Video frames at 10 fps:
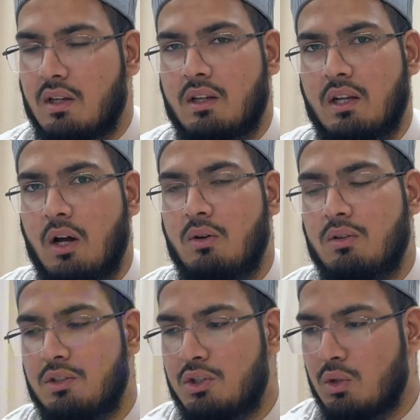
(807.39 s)
Now,
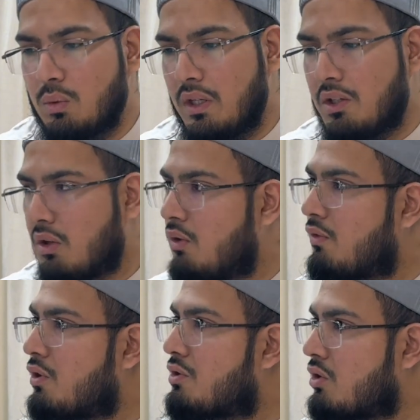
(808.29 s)
do we know
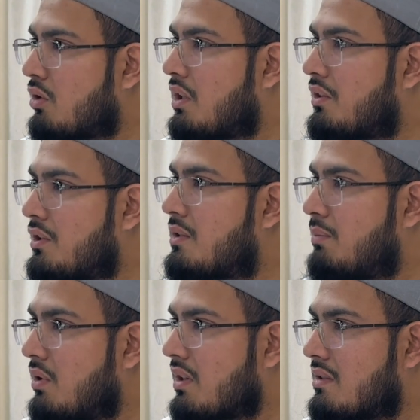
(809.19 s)
for sure that this
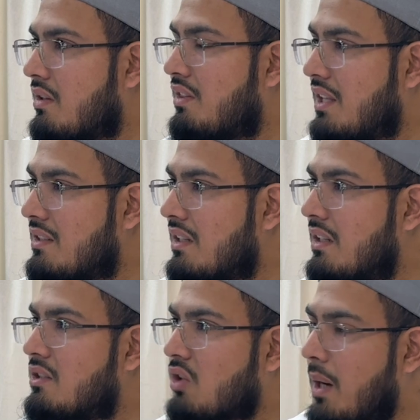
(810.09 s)
book is authentically
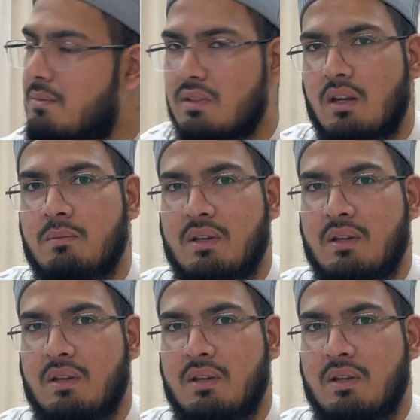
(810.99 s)
ascribed to him?